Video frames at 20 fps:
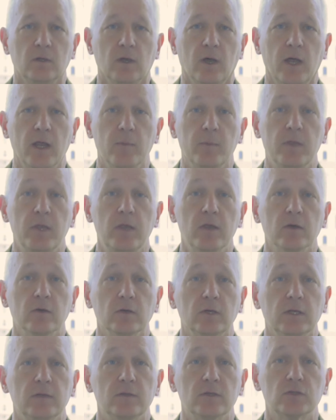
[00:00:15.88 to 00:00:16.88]
I am
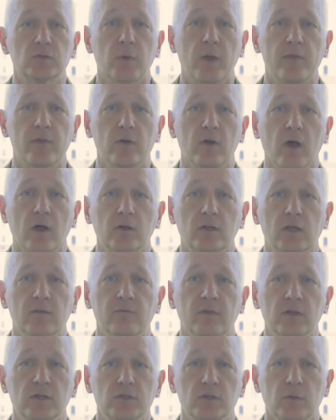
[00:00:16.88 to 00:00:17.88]
here in this rather
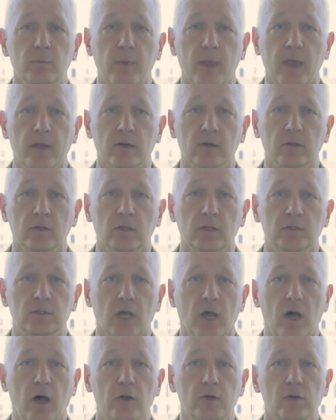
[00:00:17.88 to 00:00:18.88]
unconventional manner
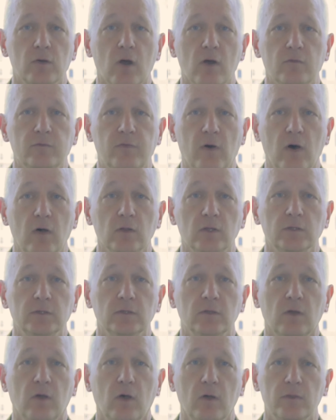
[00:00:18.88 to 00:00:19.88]
to honor our
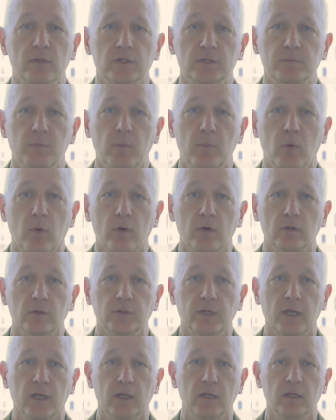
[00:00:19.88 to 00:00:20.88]
fallen on this Memorial
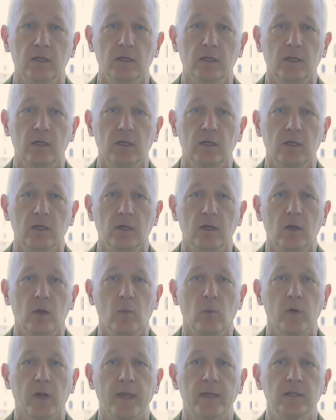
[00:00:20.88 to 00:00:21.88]
Day.
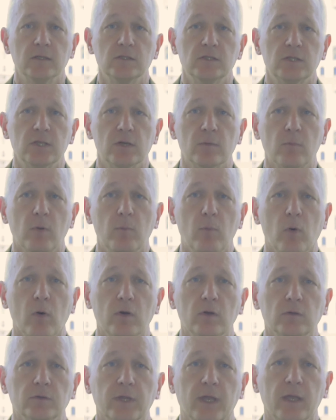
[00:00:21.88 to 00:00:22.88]
When I consider
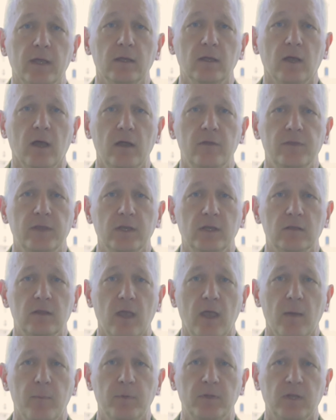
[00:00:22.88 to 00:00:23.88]
Memorial Day, I think of
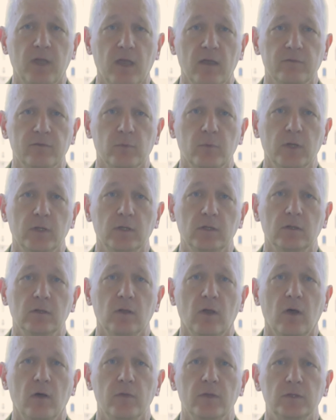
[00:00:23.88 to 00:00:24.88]
the epitaph
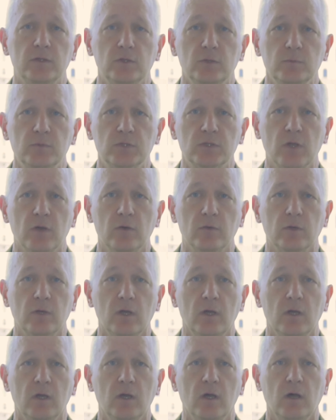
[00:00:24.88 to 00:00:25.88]
written on the tombstone
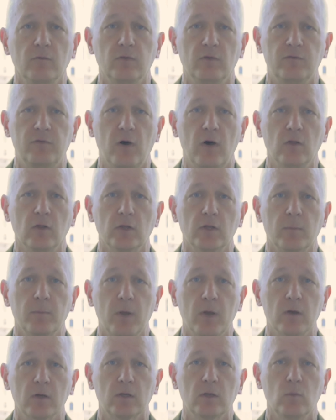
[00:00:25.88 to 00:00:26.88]
of a fallen
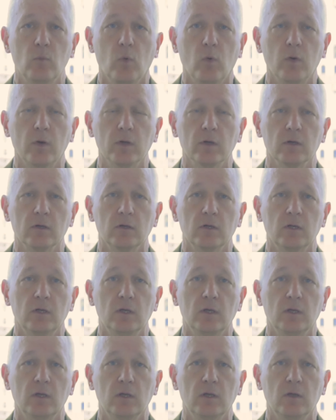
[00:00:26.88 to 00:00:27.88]
American warrior.
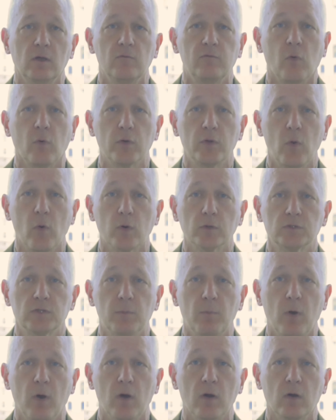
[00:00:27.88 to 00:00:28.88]
For your
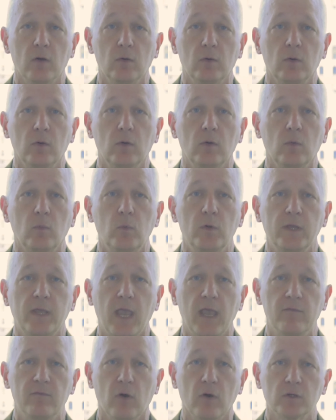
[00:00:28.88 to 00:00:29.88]
tomorrow, we
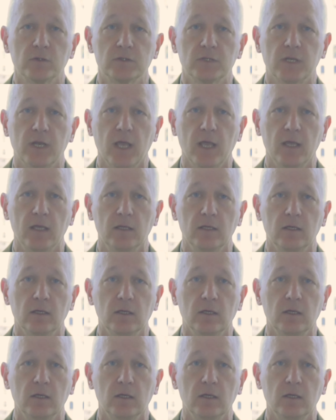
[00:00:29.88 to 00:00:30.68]
gave our today.